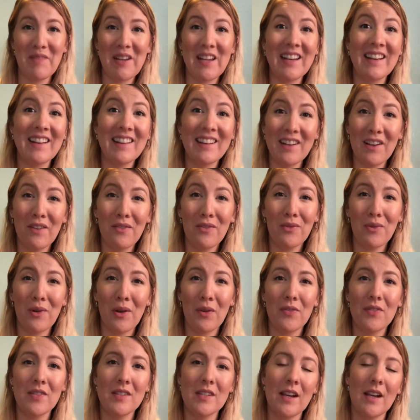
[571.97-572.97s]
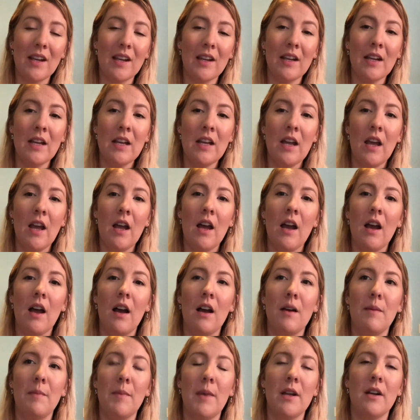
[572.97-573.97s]
eating enough throughout the day,
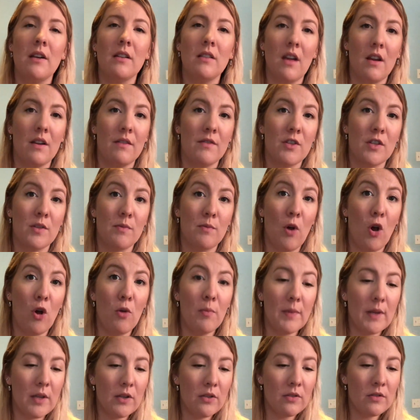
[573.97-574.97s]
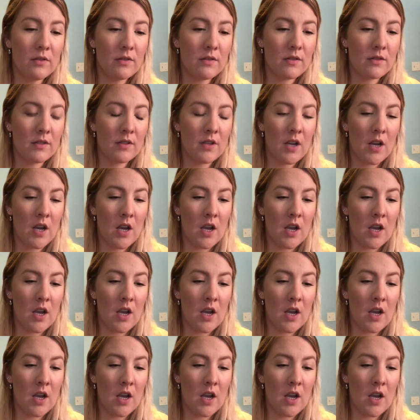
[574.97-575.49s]
and a lot of small meals.